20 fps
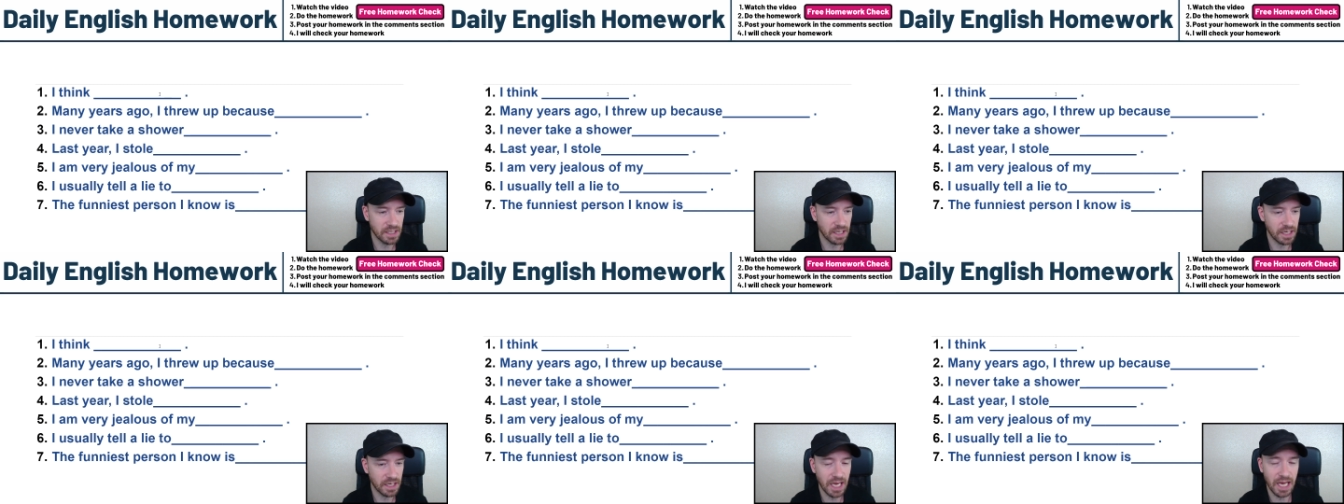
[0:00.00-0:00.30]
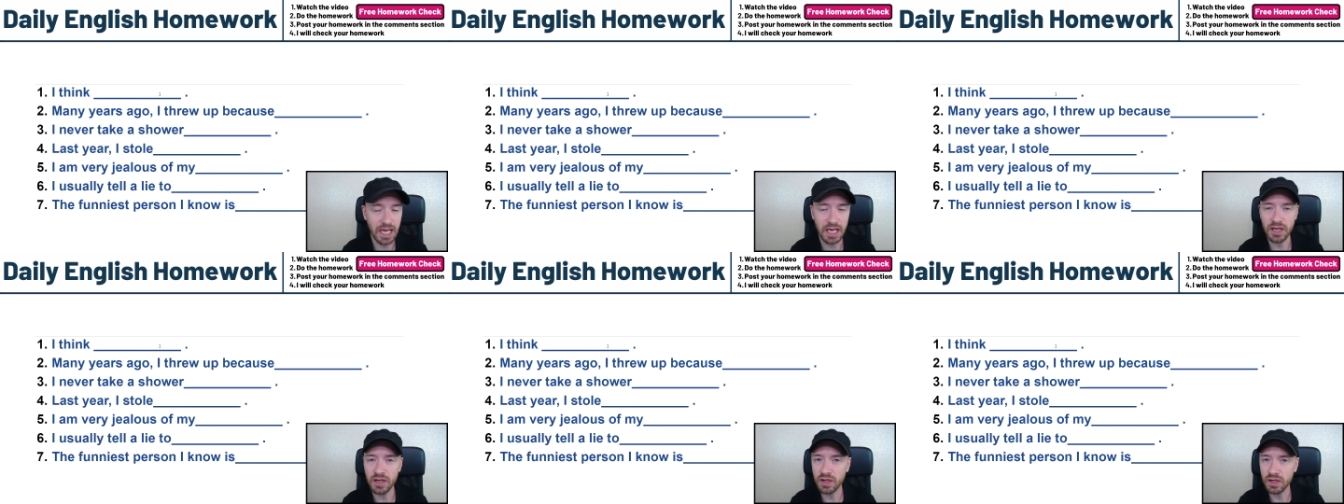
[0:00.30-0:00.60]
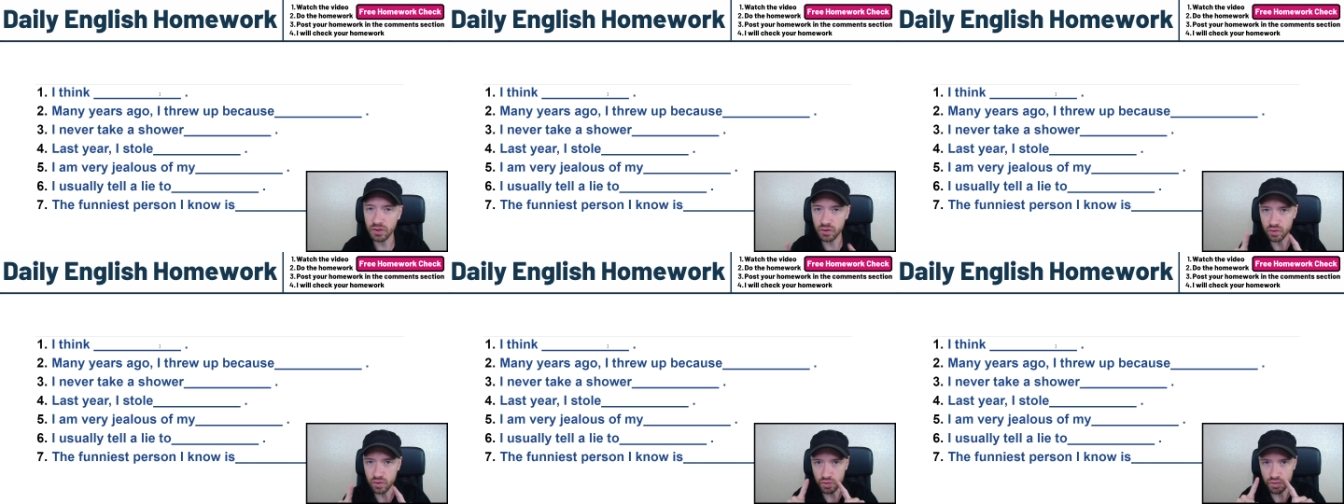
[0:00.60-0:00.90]
Again,
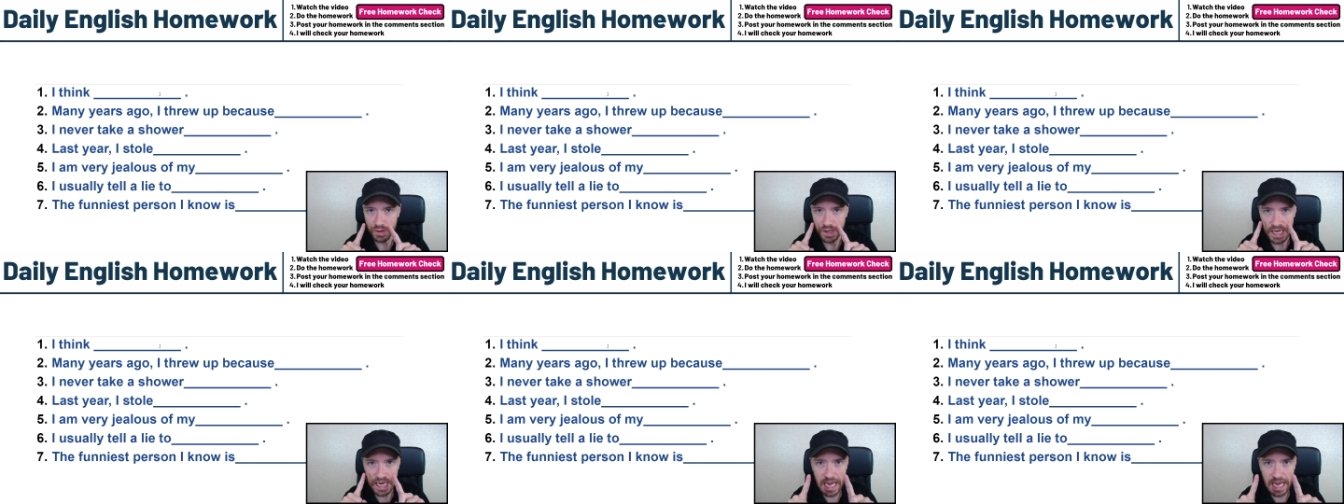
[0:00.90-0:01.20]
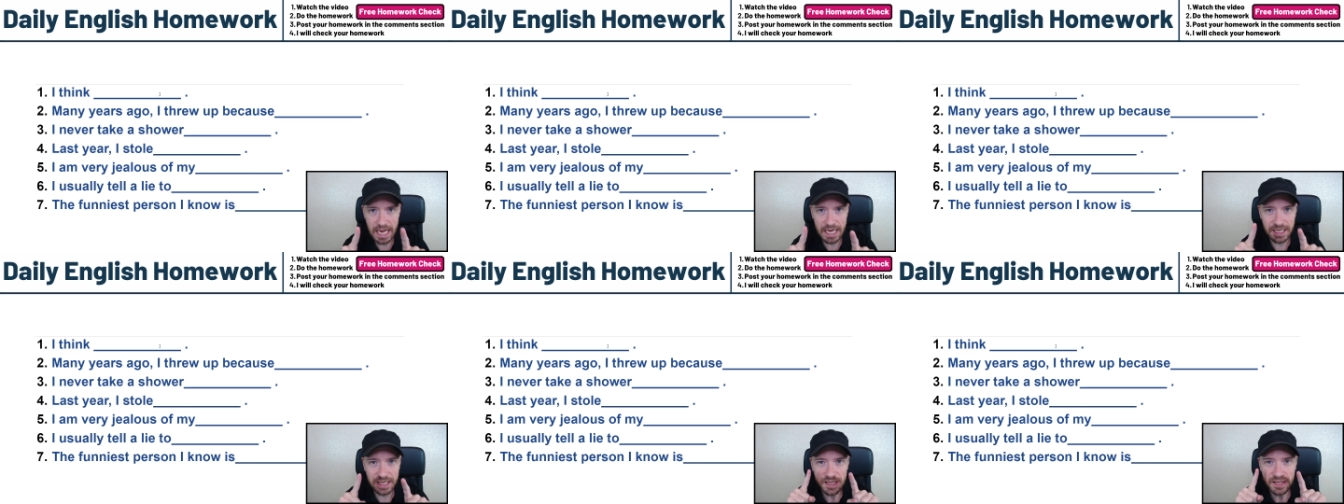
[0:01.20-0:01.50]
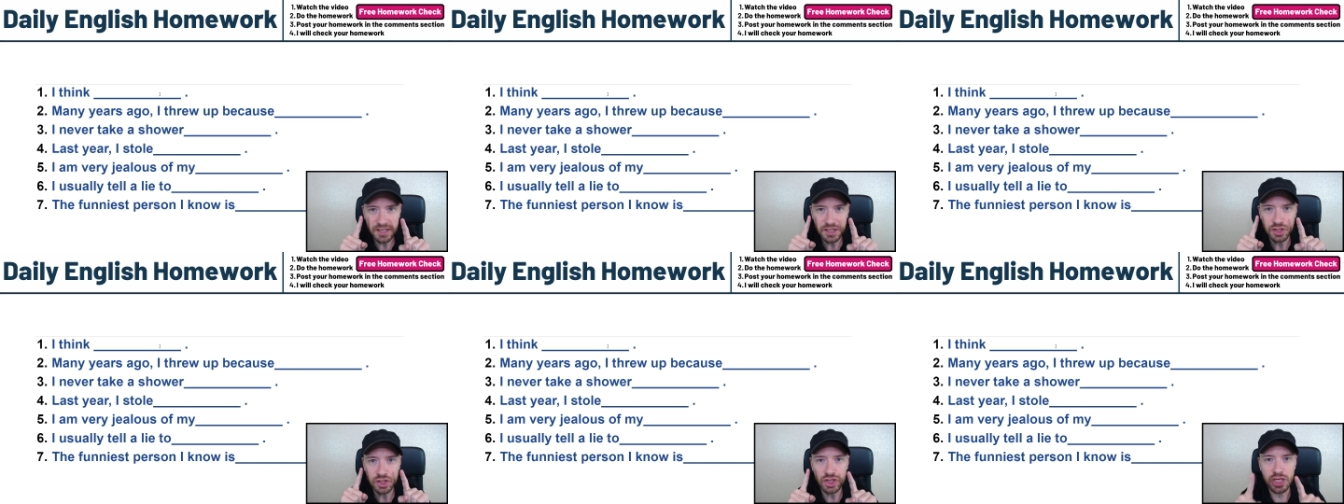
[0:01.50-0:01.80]
do not
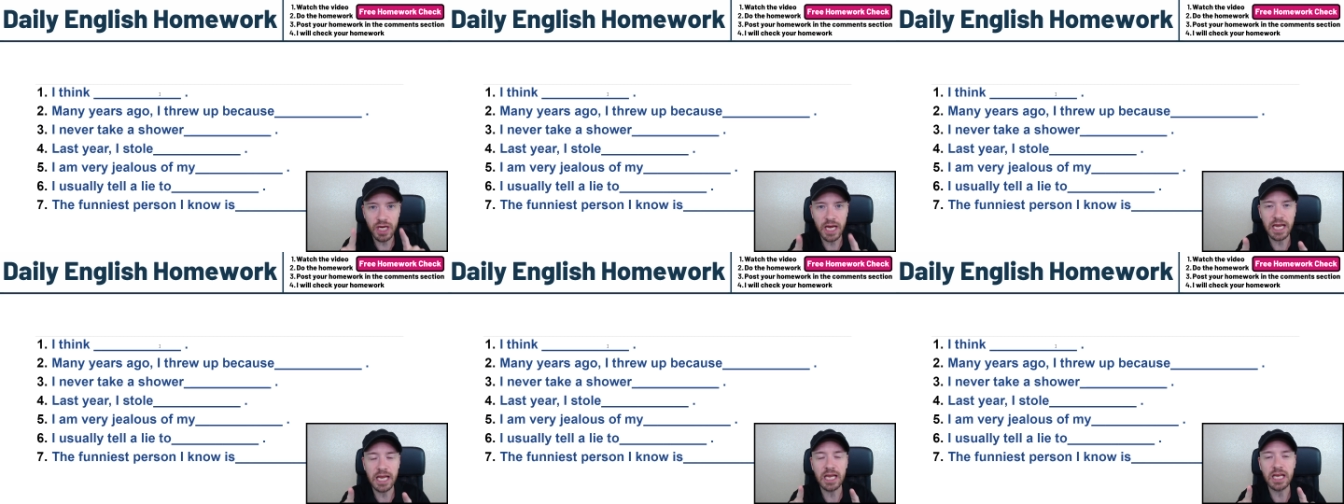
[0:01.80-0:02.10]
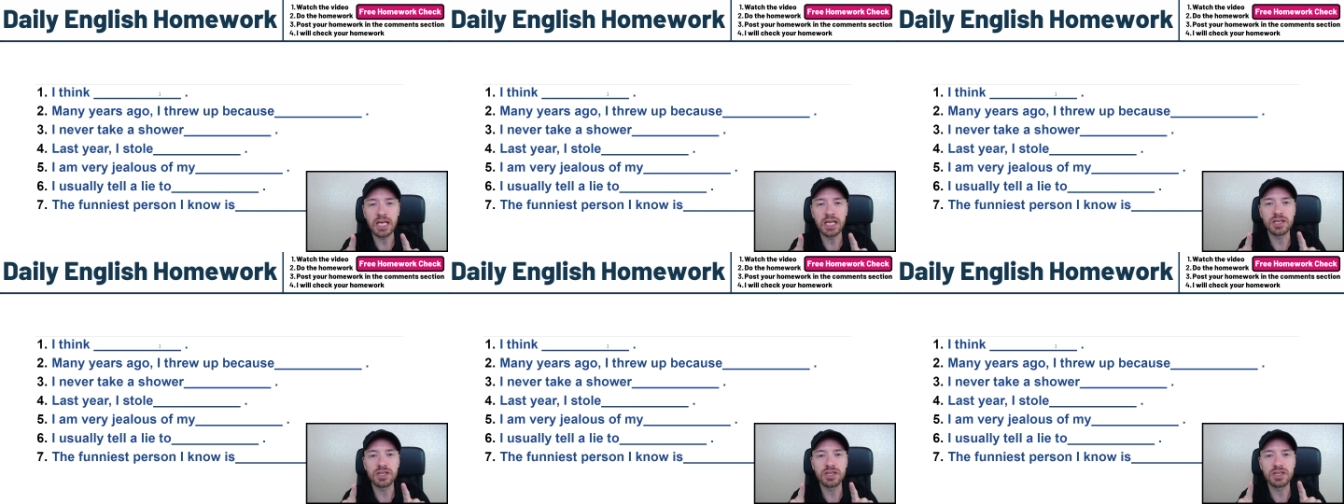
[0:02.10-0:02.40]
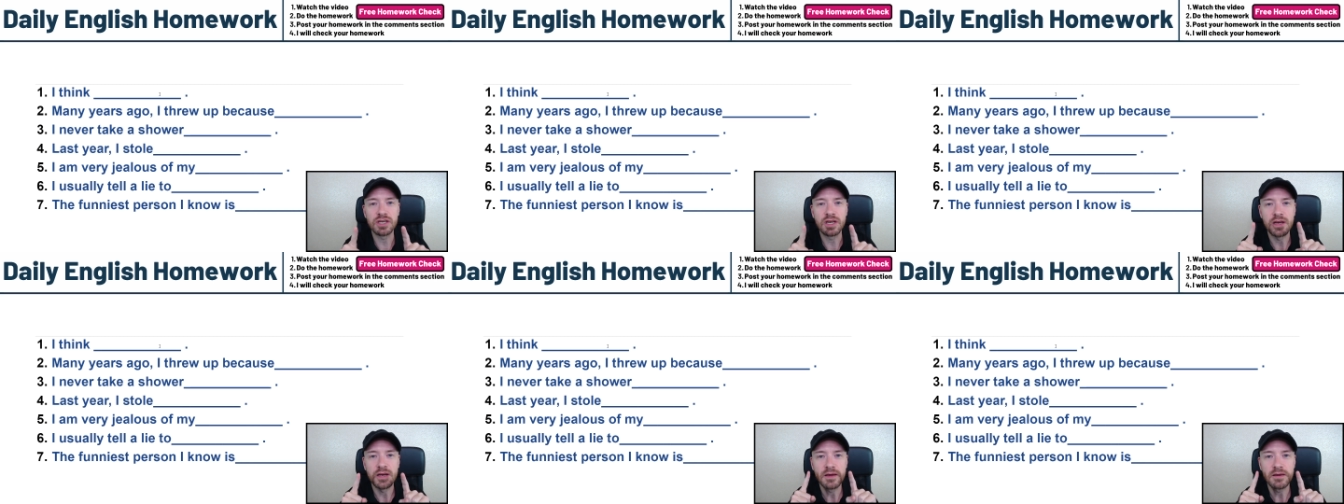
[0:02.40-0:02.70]
change
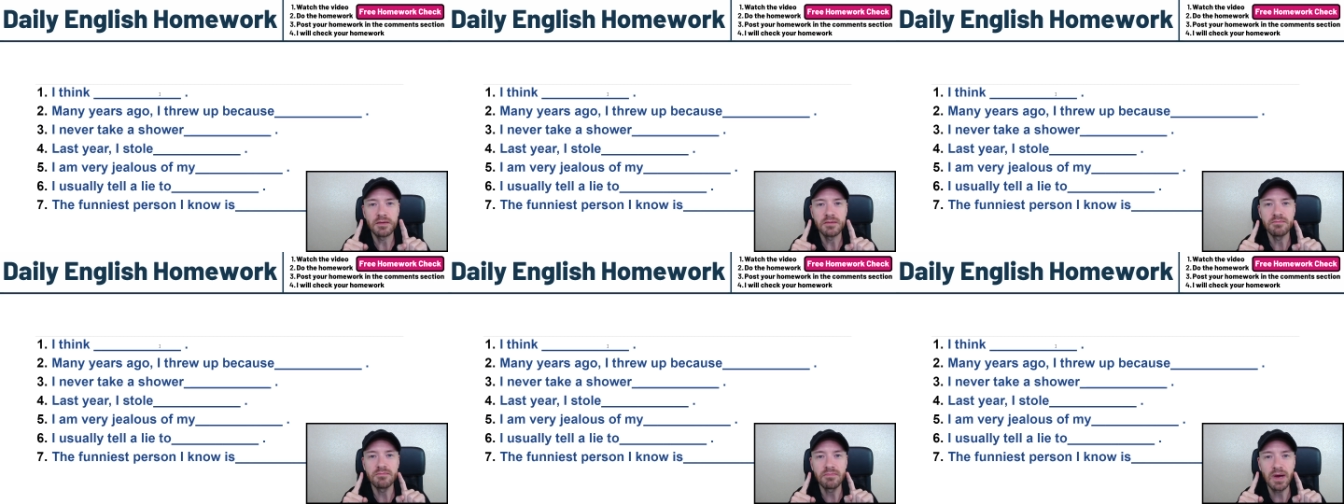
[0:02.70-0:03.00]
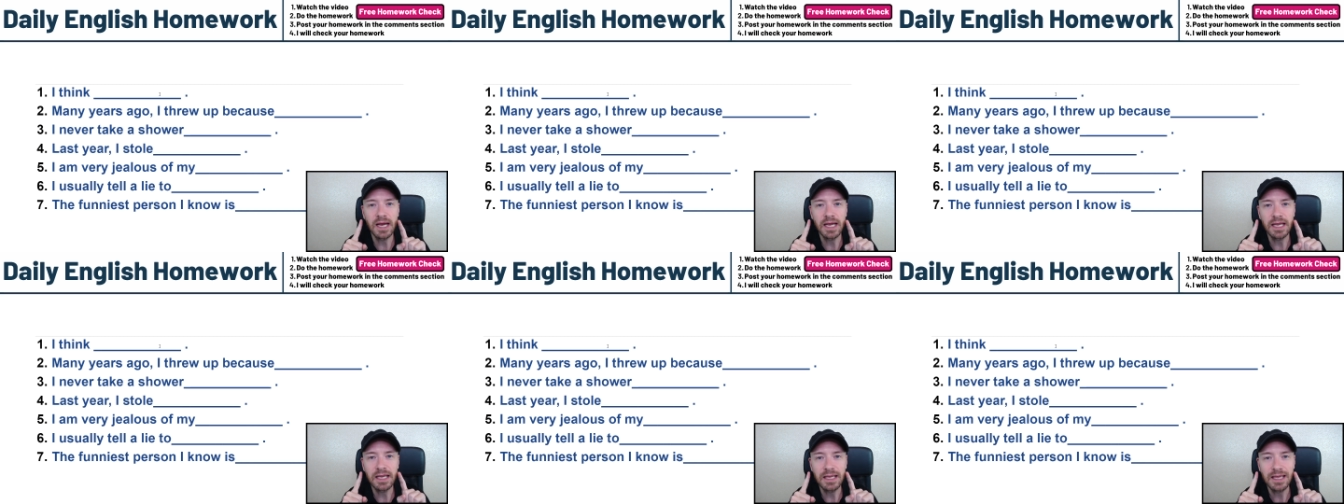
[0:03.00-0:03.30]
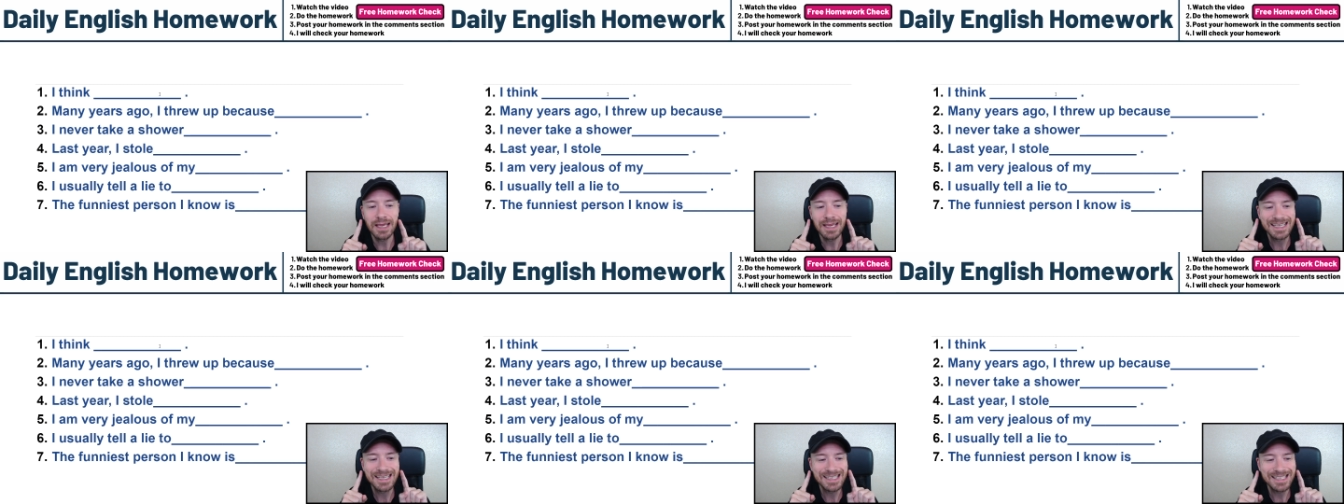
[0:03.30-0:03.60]
my
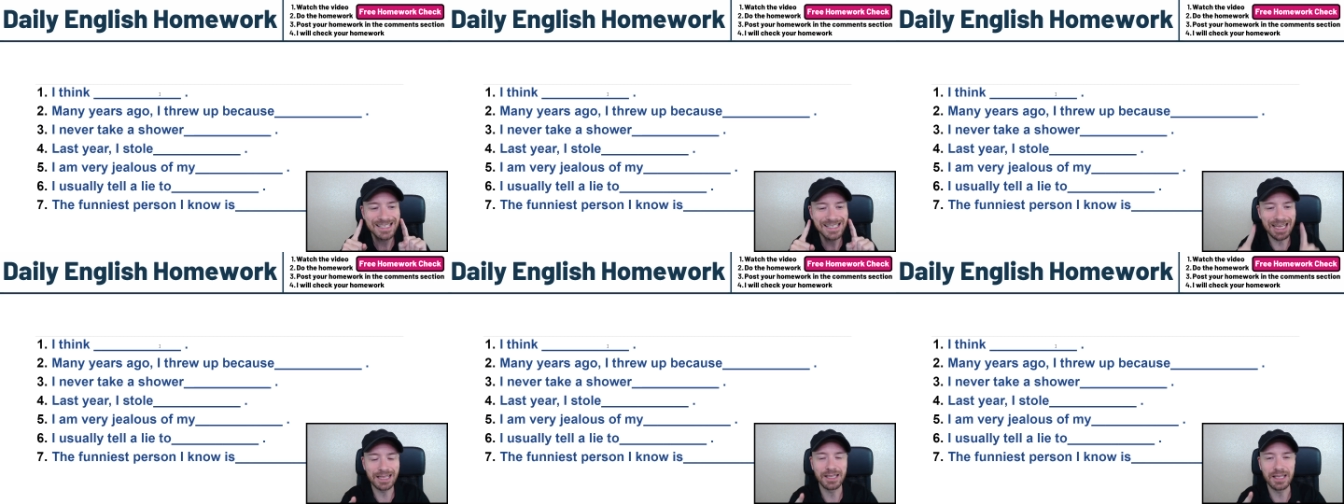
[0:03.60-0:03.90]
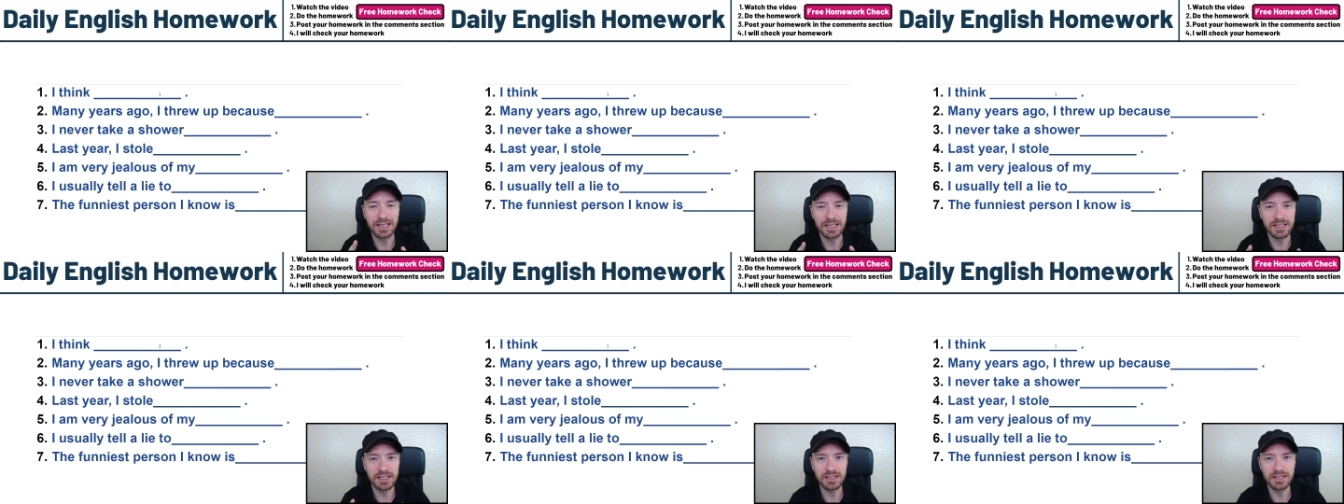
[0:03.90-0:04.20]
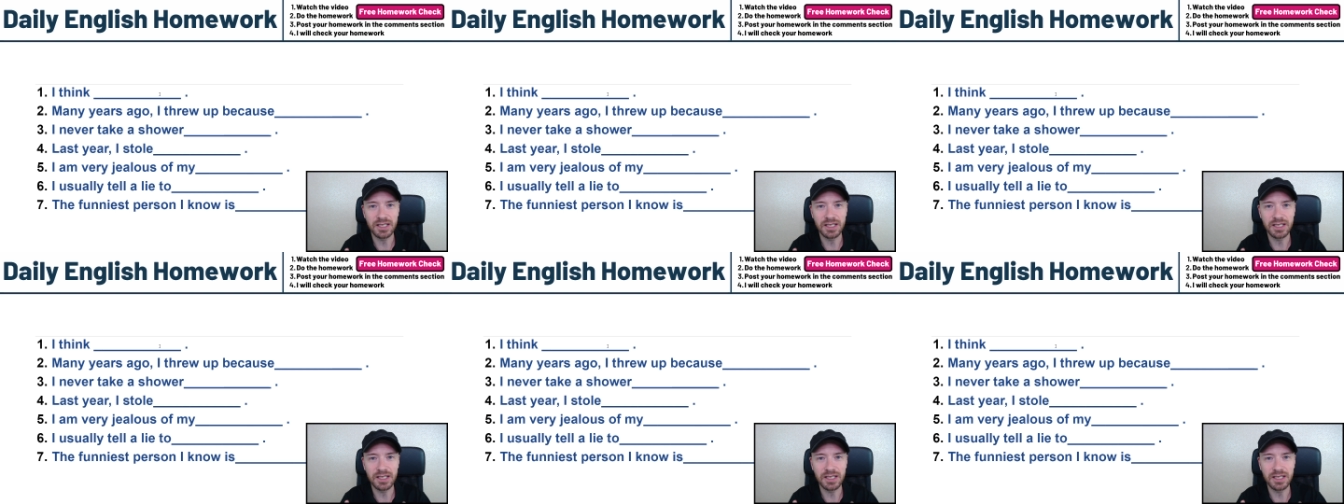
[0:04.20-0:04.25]
sentences.